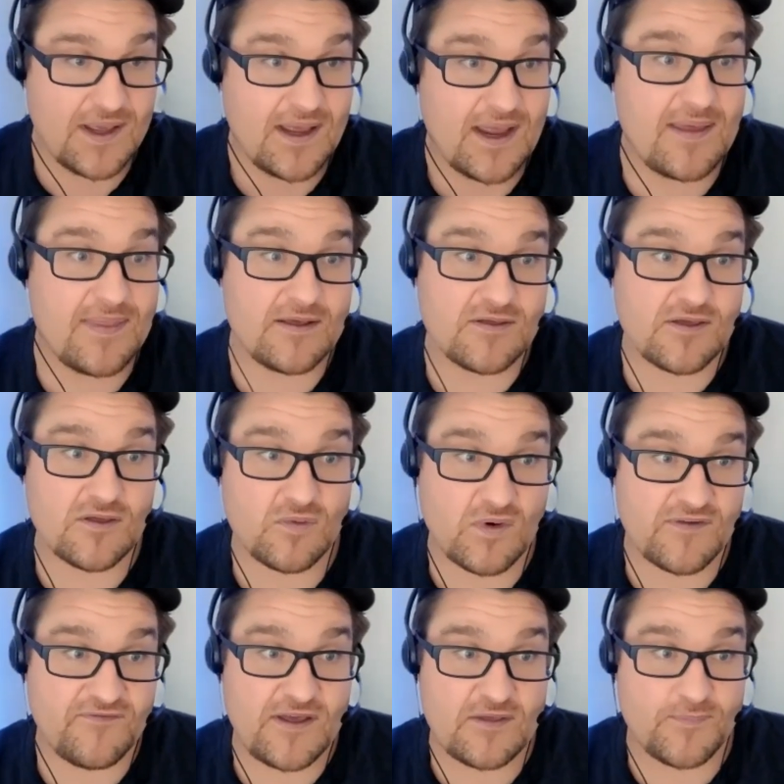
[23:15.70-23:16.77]
And this is where
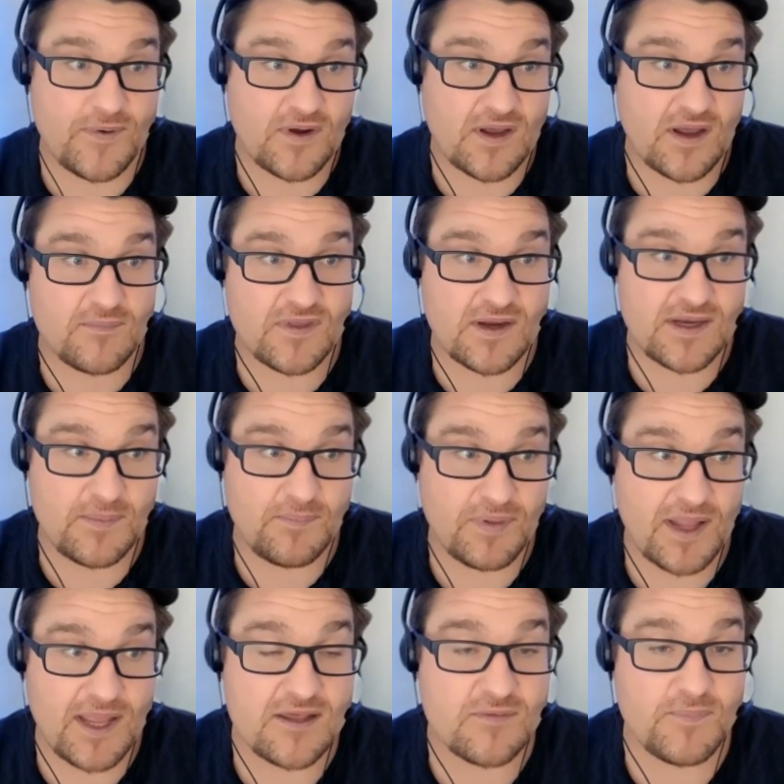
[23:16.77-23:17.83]
Facebook comes into
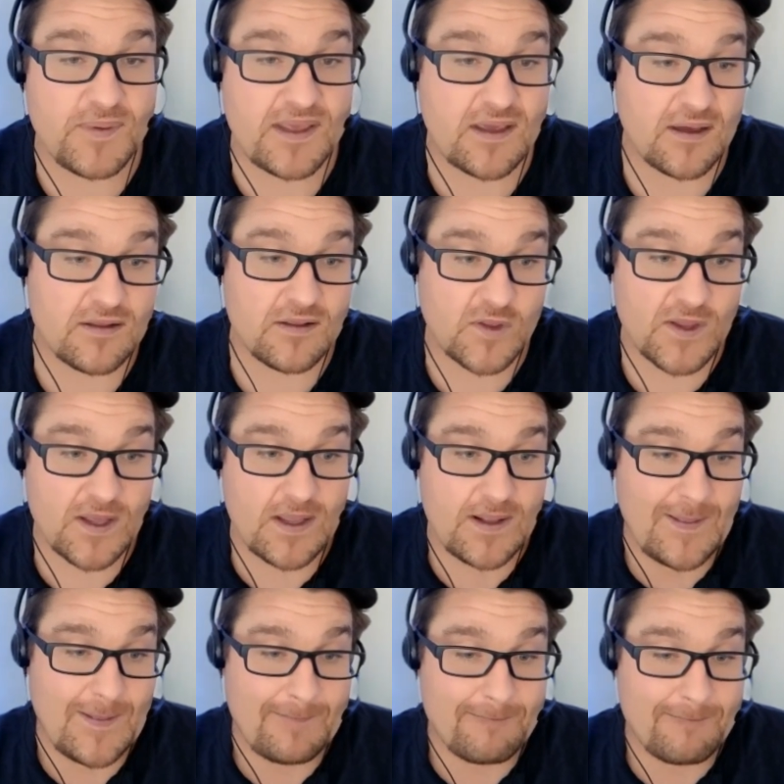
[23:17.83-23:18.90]
play, is because
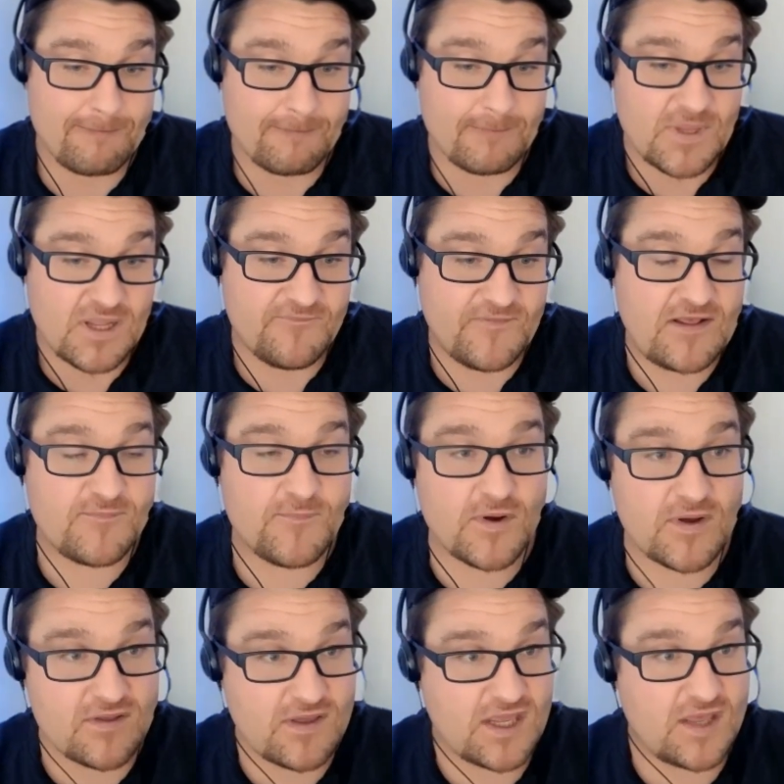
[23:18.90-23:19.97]

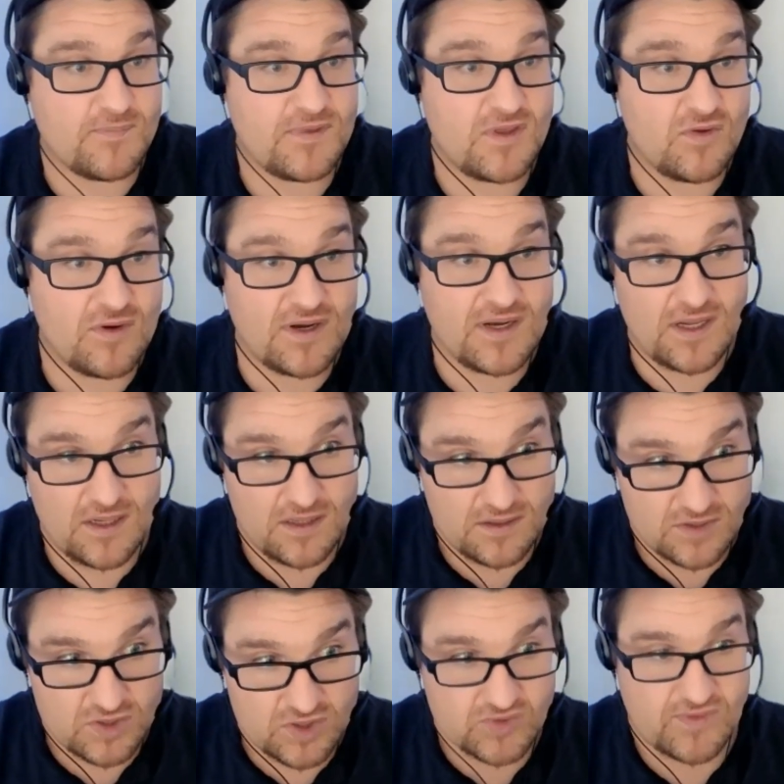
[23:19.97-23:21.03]
Facebook is a community
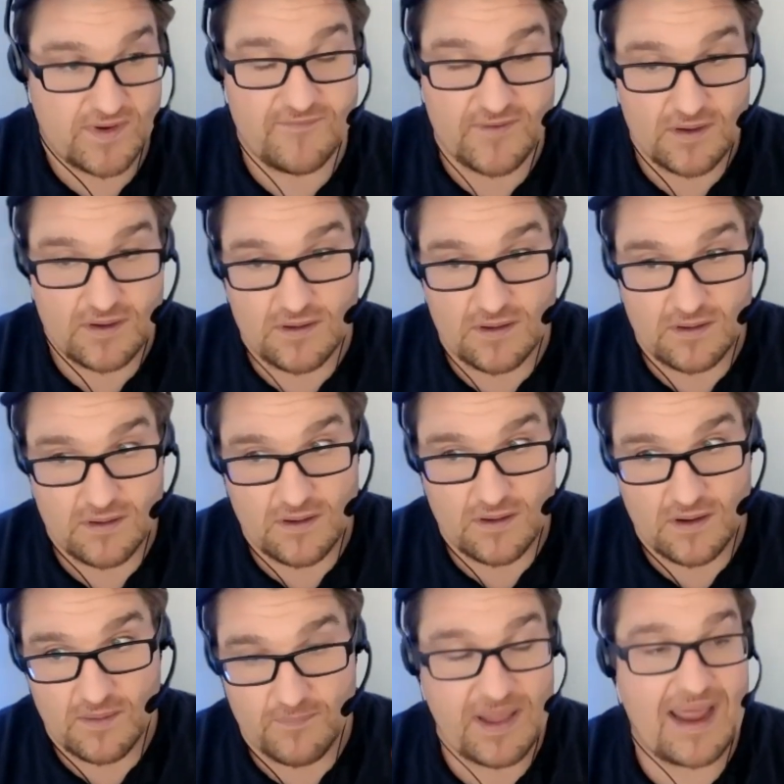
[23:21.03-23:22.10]
driven
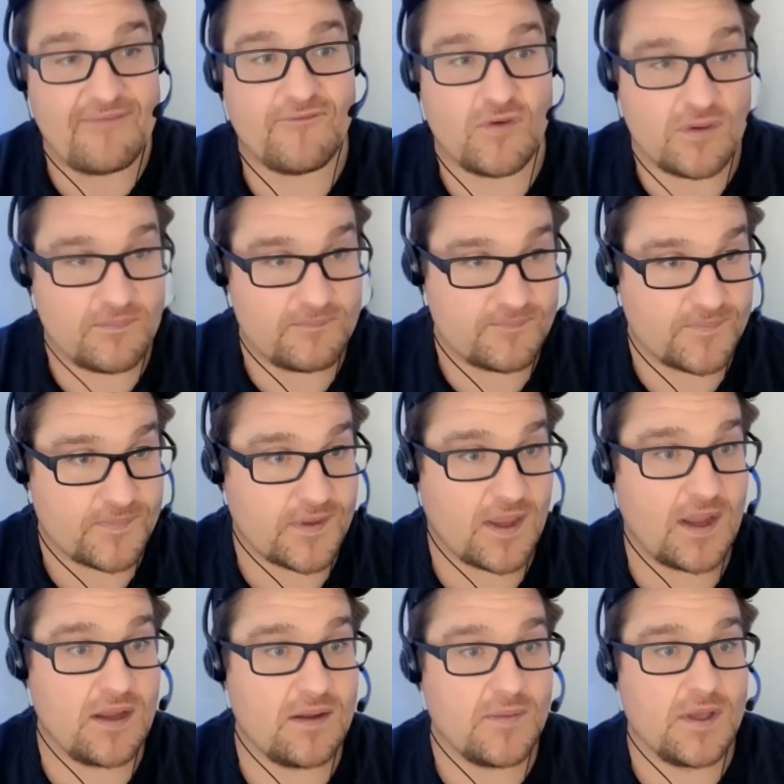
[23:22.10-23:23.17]
platform. Okay.